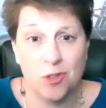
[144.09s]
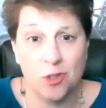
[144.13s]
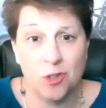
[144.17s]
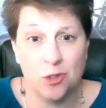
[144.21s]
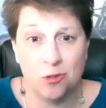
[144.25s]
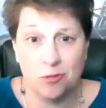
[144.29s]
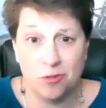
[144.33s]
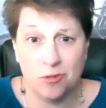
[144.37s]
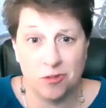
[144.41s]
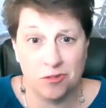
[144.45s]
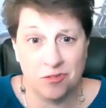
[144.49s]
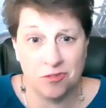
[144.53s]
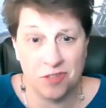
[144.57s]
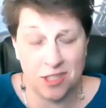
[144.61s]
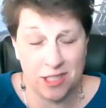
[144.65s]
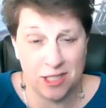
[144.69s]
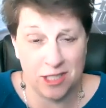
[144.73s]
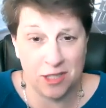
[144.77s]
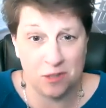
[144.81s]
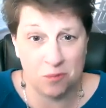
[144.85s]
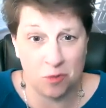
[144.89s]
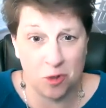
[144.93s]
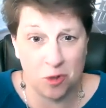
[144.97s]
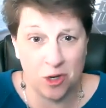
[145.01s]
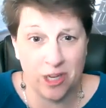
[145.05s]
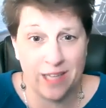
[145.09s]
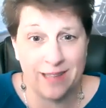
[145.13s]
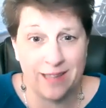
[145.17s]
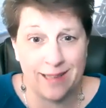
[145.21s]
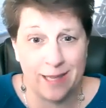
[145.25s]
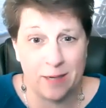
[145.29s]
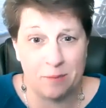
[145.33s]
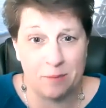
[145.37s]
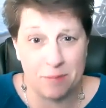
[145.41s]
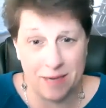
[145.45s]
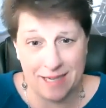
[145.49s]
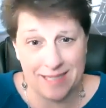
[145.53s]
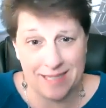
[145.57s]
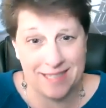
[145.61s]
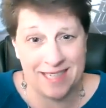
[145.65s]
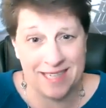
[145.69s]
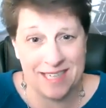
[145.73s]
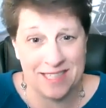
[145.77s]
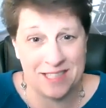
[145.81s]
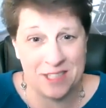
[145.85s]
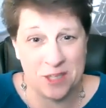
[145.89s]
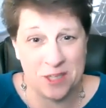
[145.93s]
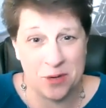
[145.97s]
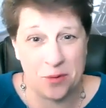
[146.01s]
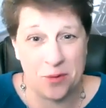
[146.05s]
2:15 in the morning, like mine
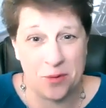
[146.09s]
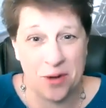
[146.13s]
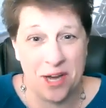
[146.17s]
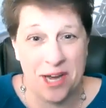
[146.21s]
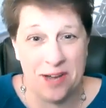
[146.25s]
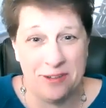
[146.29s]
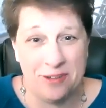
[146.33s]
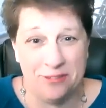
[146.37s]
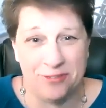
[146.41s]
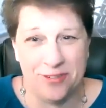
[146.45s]
tend to go off,